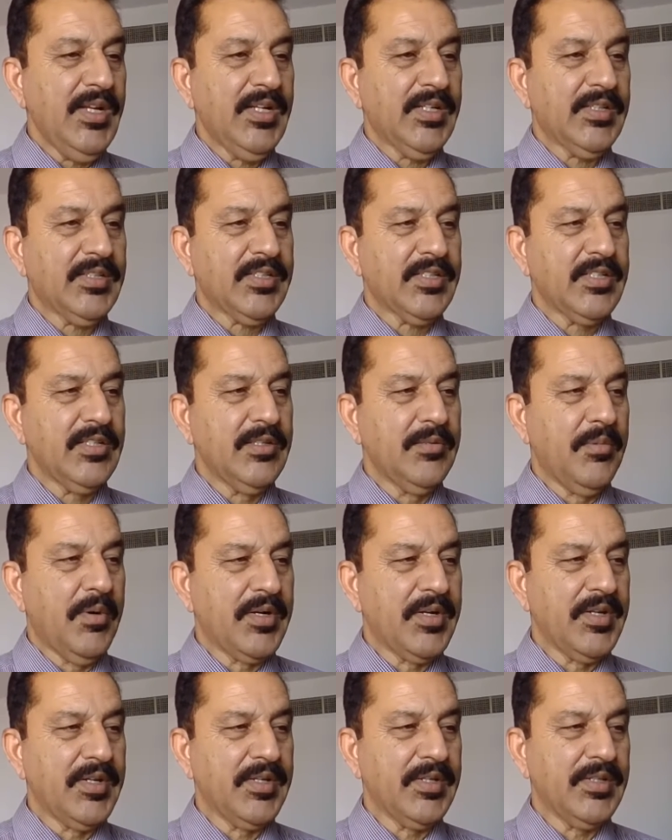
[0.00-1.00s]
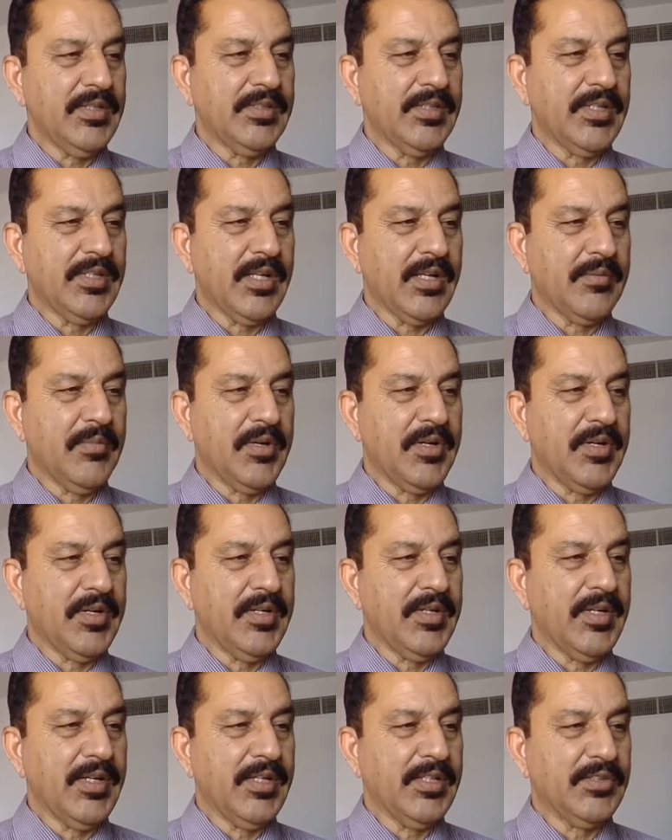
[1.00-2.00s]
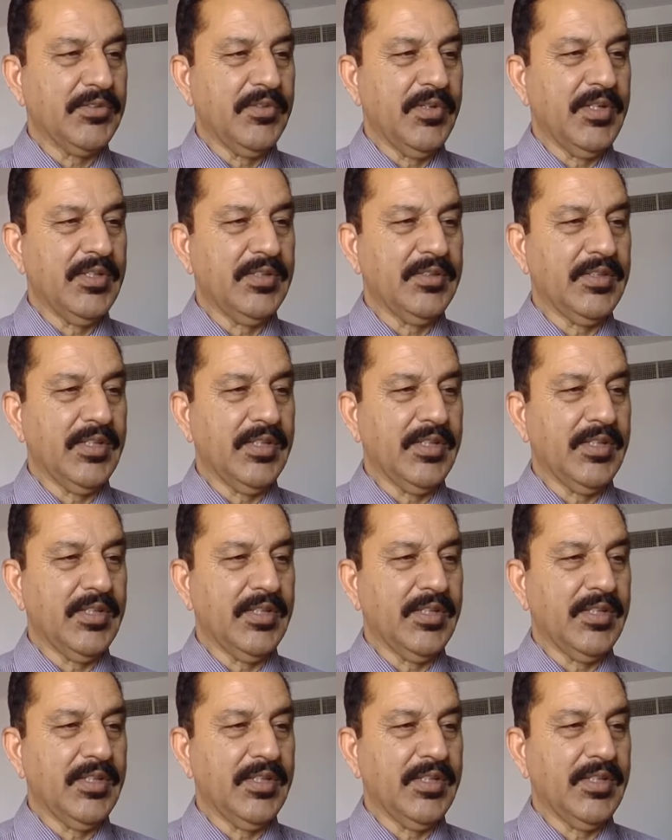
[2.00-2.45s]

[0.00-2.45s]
Electrical bonding is recommended as well.